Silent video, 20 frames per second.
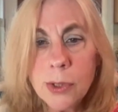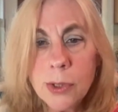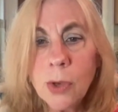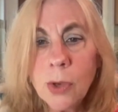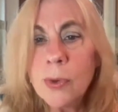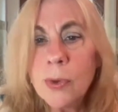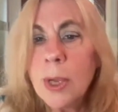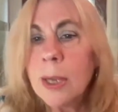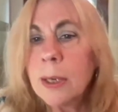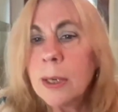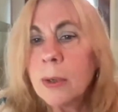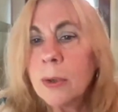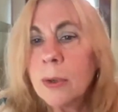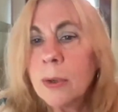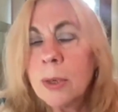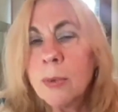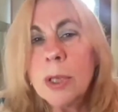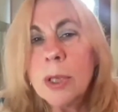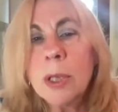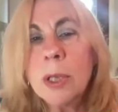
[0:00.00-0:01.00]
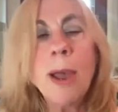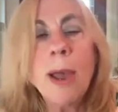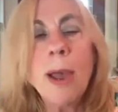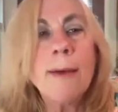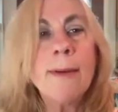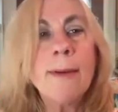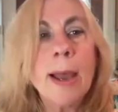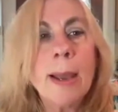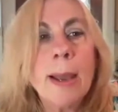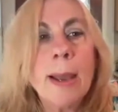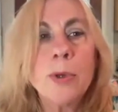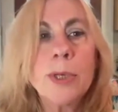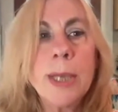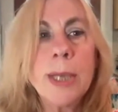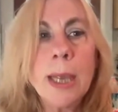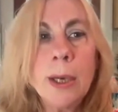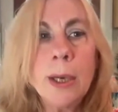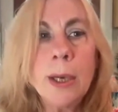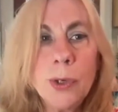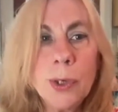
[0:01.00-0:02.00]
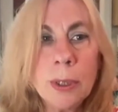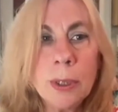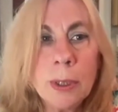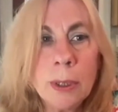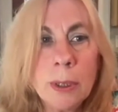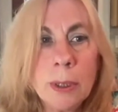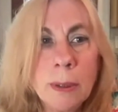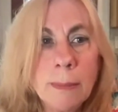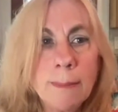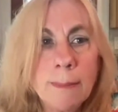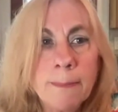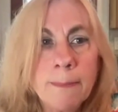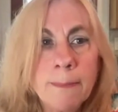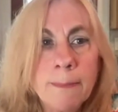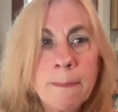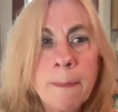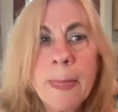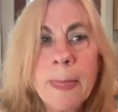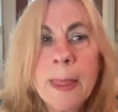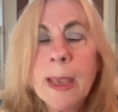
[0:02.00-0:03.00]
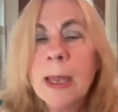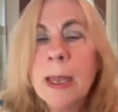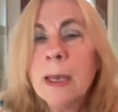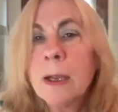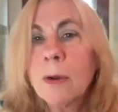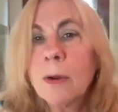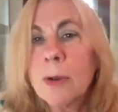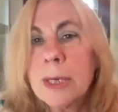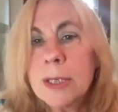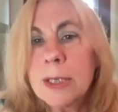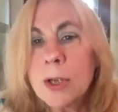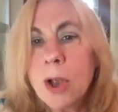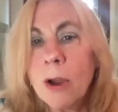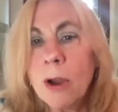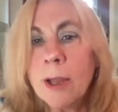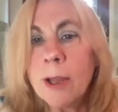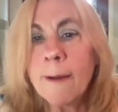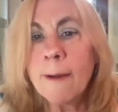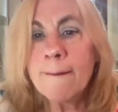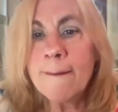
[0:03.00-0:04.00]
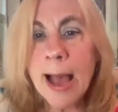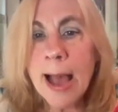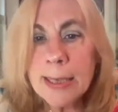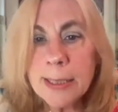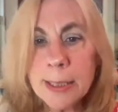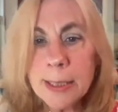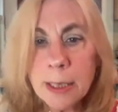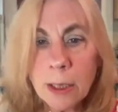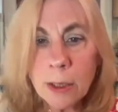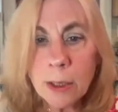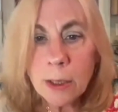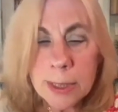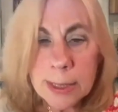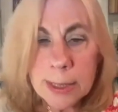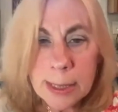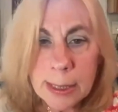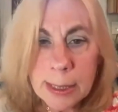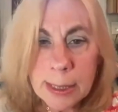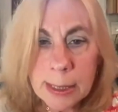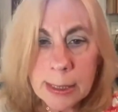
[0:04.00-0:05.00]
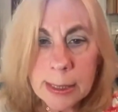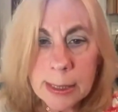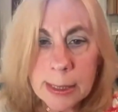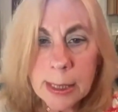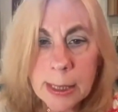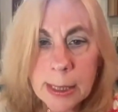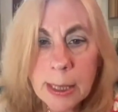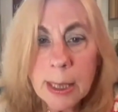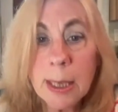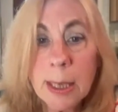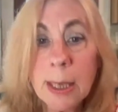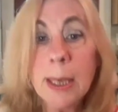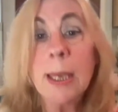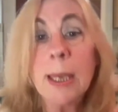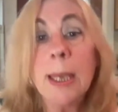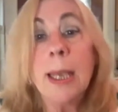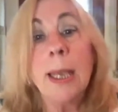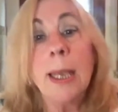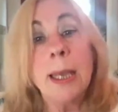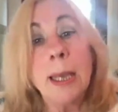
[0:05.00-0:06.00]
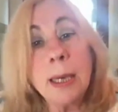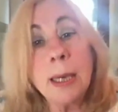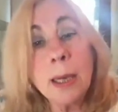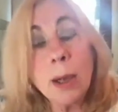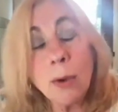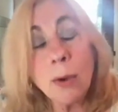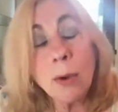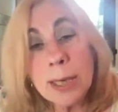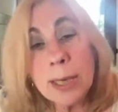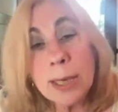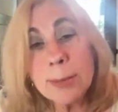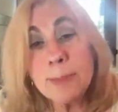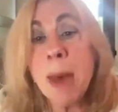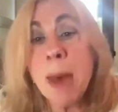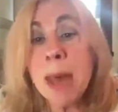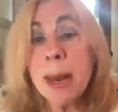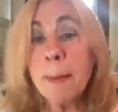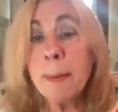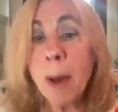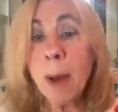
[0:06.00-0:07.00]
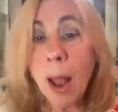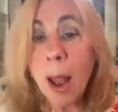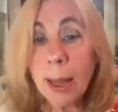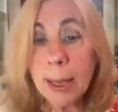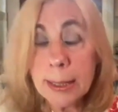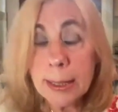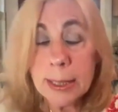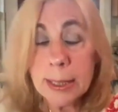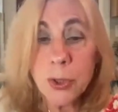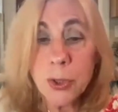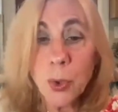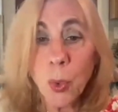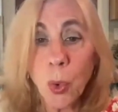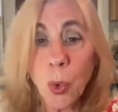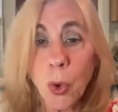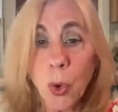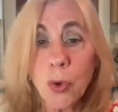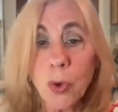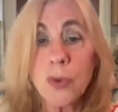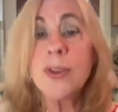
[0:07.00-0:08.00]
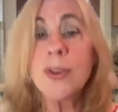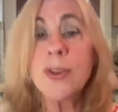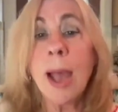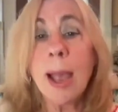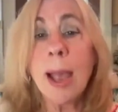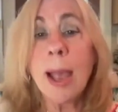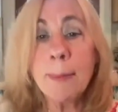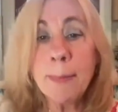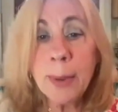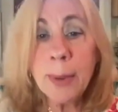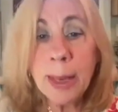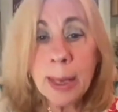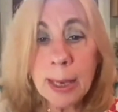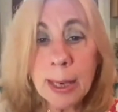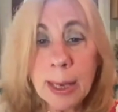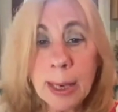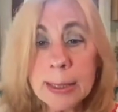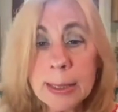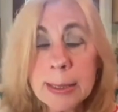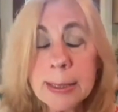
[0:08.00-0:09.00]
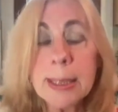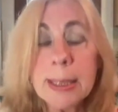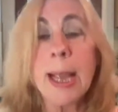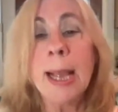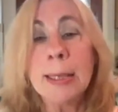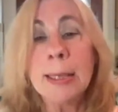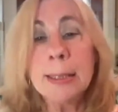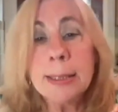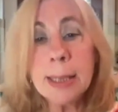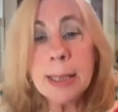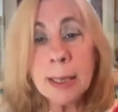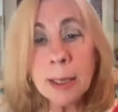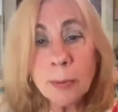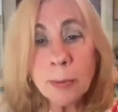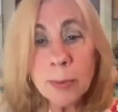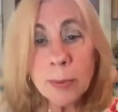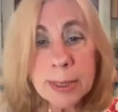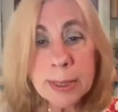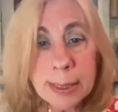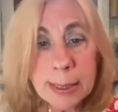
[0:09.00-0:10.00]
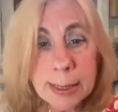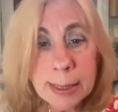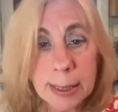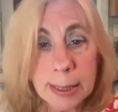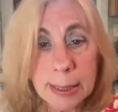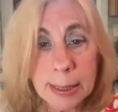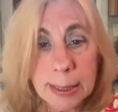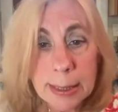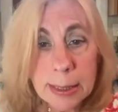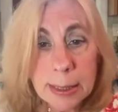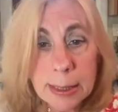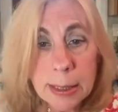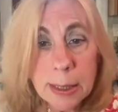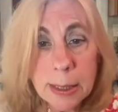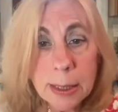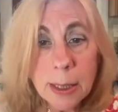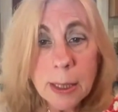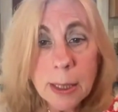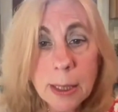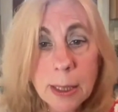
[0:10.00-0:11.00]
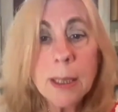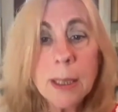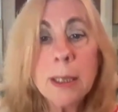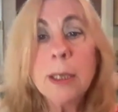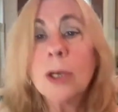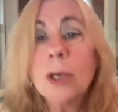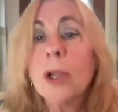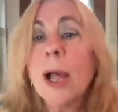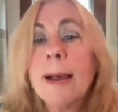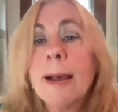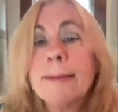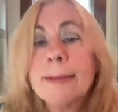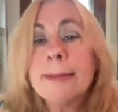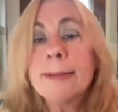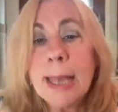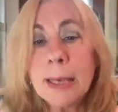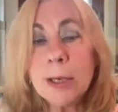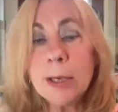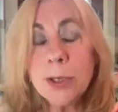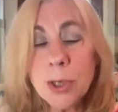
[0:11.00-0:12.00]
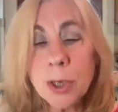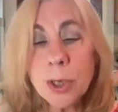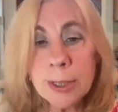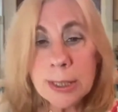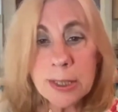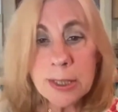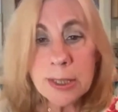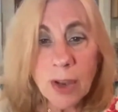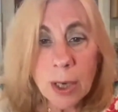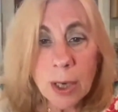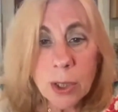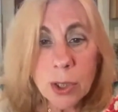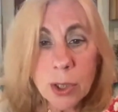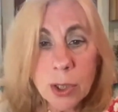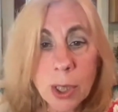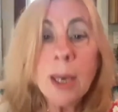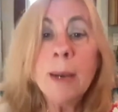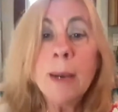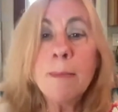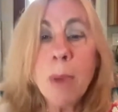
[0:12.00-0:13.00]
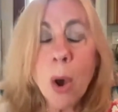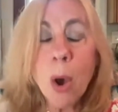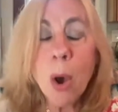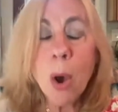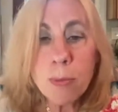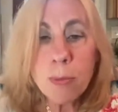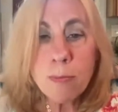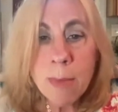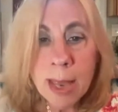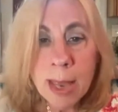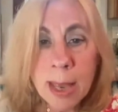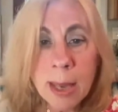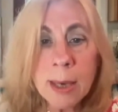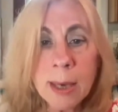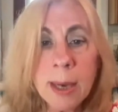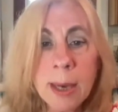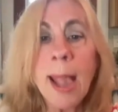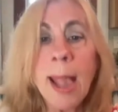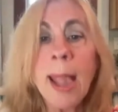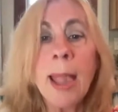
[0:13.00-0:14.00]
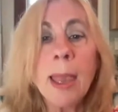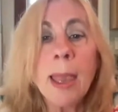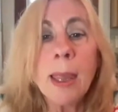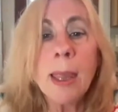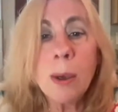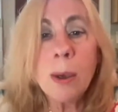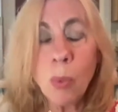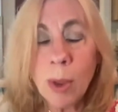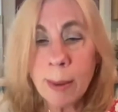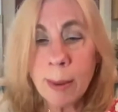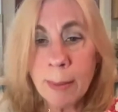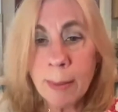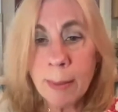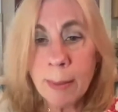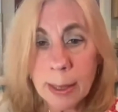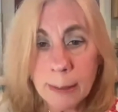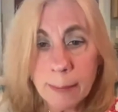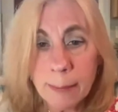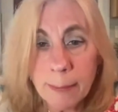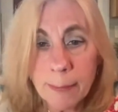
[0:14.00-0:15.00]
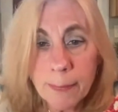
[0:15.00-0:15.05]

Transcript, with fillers: So not only will you have hypertension, increased cardiovascular disease, increased metabolic disorders, diabetes, insulin resistance. You'll have sexual dysfunction in both men and women.